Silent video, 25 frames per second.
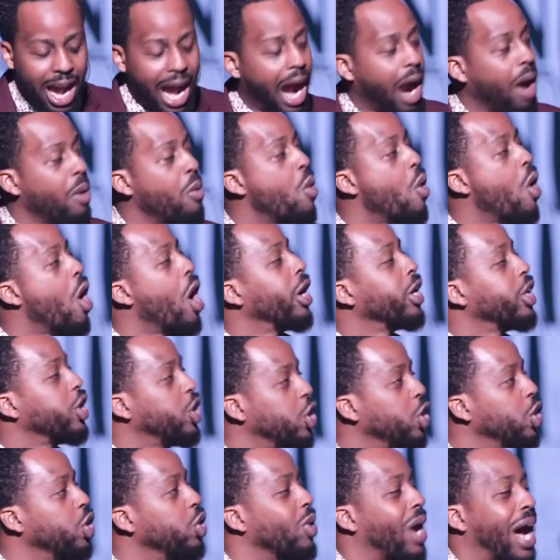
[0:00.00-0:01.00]
I want
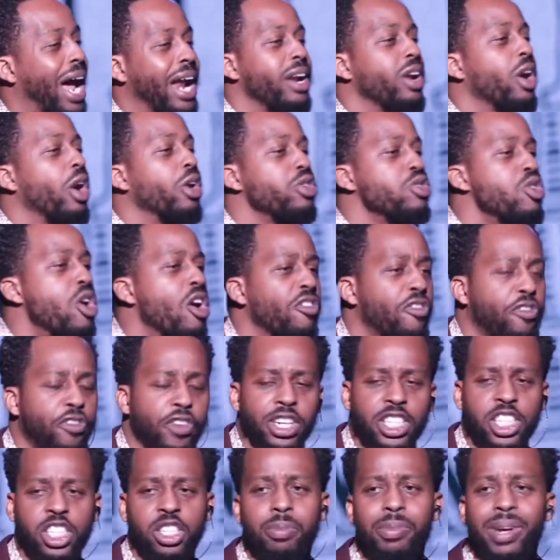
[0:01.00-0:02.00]
you. I know you're a
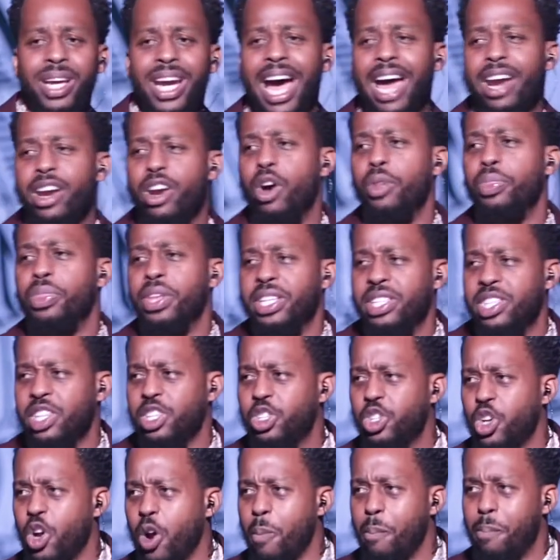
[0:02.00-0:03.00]
fisherman. I know this
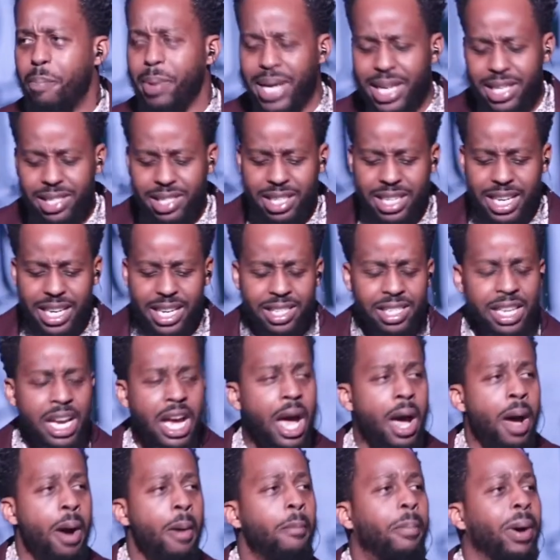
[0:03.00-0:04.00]
is your business,
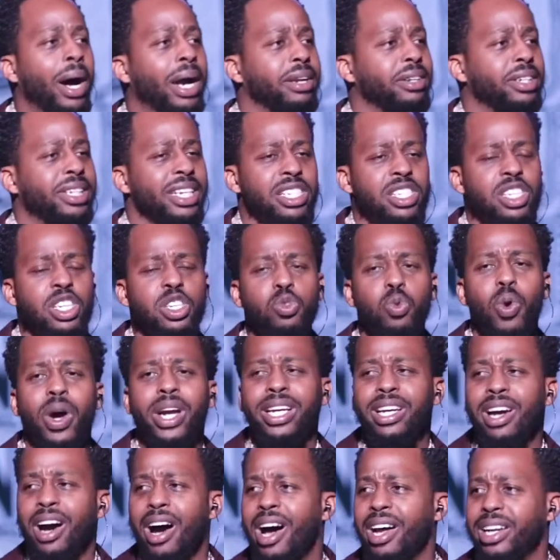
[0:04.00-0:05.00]
but this is
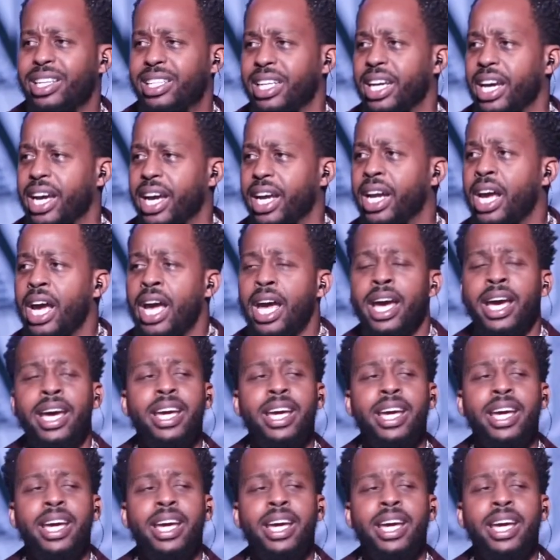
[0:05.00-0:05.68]
what God did.